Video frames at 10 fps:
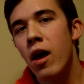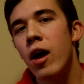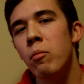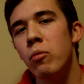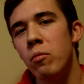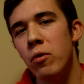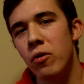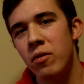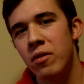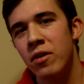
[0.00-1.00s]
Hey, boo boo,
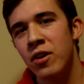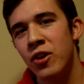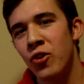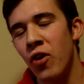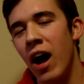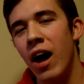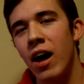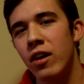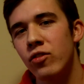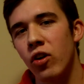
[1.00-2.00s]
your
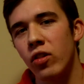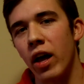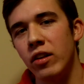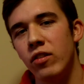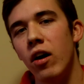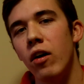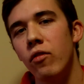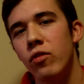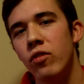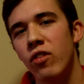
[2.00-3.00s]
eyes are like
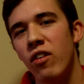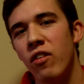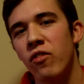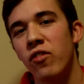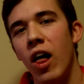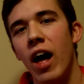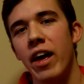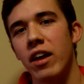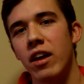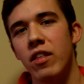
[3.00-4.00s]
doves
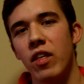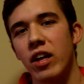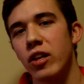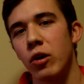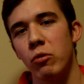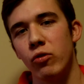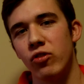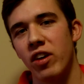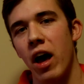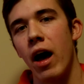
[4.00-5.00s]
flying in the clear blue
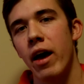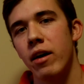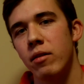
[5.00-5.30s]
sky.